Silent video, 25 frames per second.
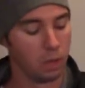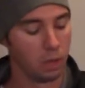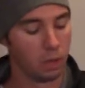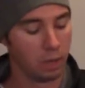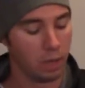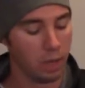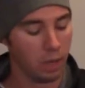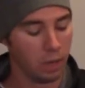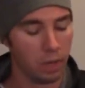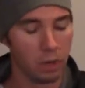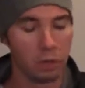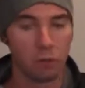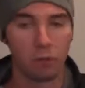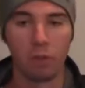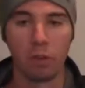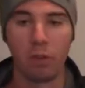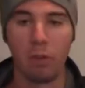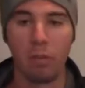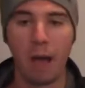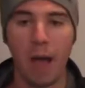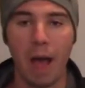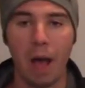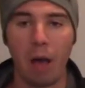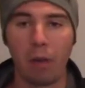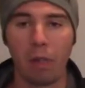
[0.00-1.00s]
it goes for
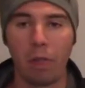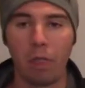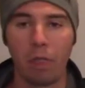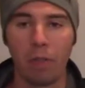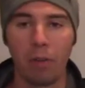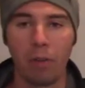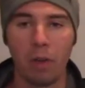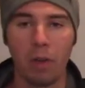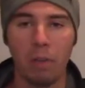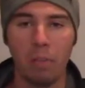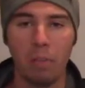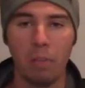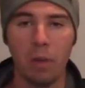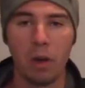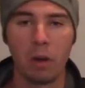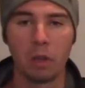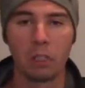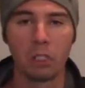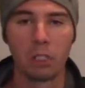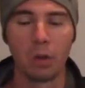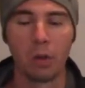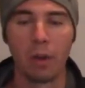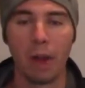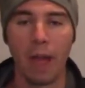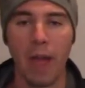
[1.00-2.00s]
about 30
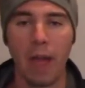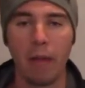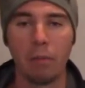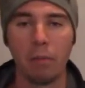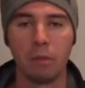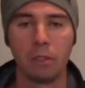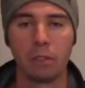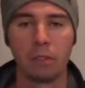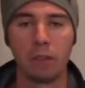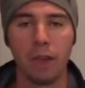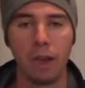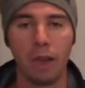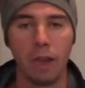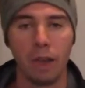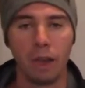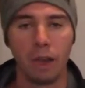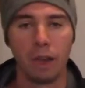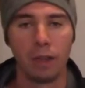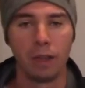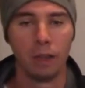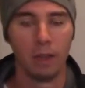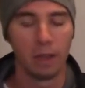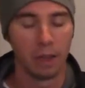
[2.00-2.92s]
bucks on Amazon.